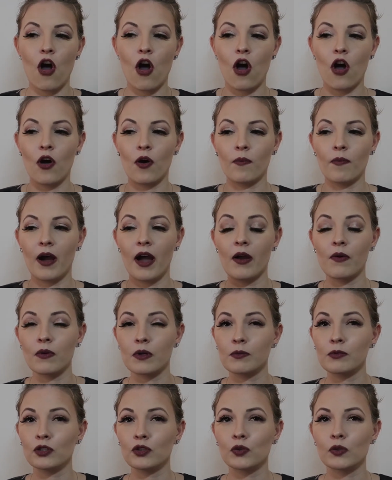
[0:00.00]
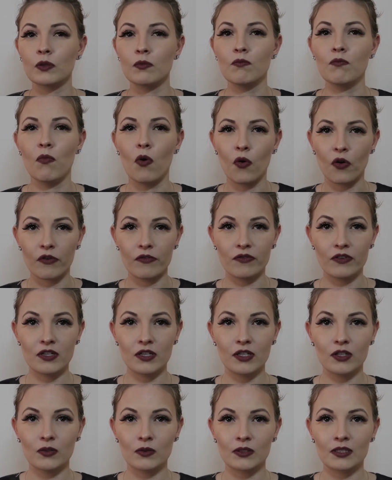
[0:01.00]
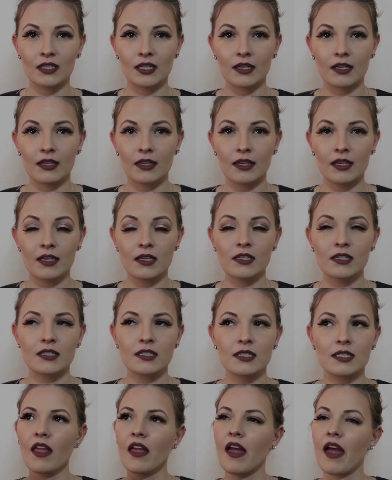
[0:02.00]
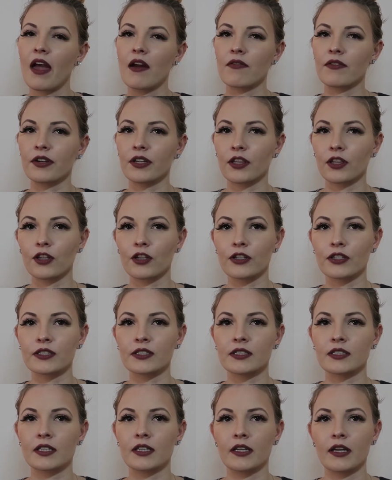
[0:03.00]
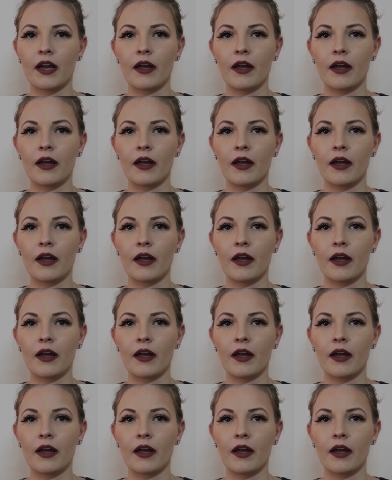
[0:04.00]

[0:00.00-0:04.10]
I will be doing more videos like this every Thursday.